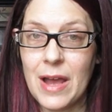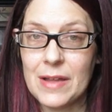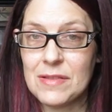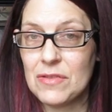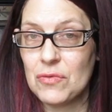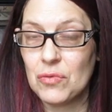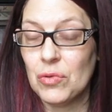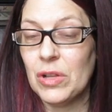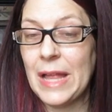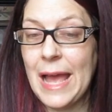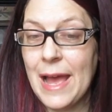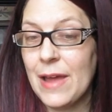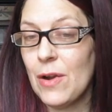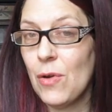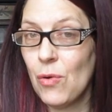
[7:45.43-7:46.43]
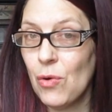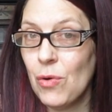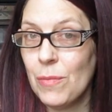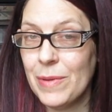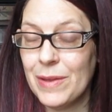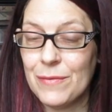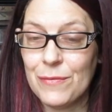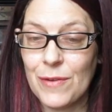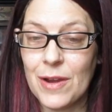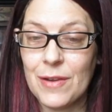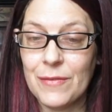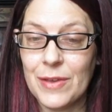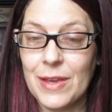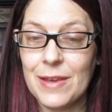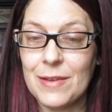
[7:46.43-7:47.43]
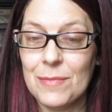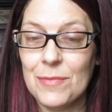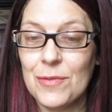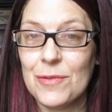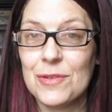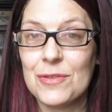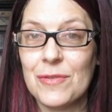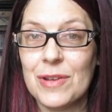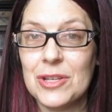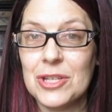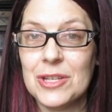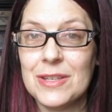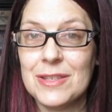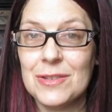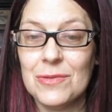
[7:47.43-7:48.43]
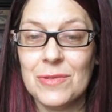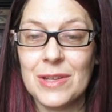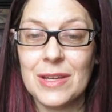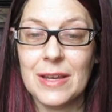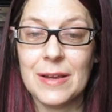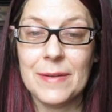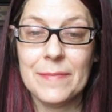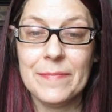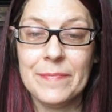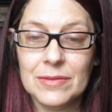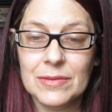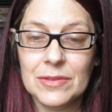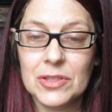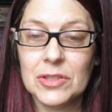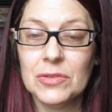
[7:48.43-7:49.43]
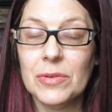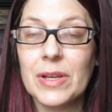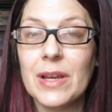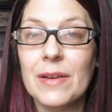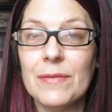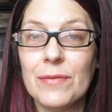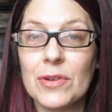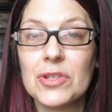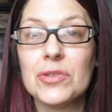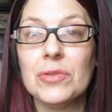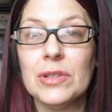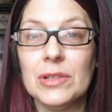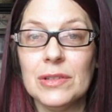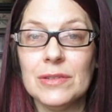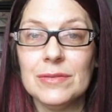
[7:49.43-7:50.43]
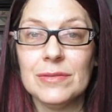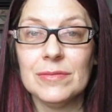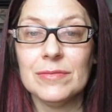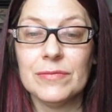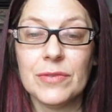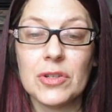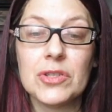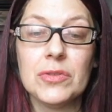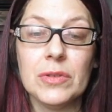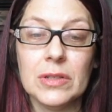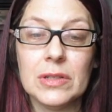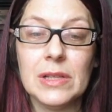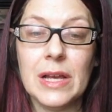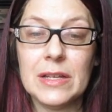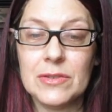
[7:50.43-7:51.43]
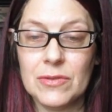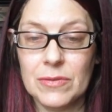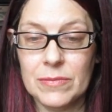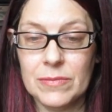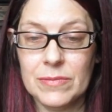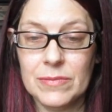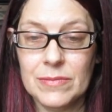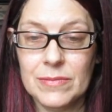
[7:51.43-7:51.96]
at school at home in front of a computer screen. She's doing, um, she's doing a virtual, virtual classroom.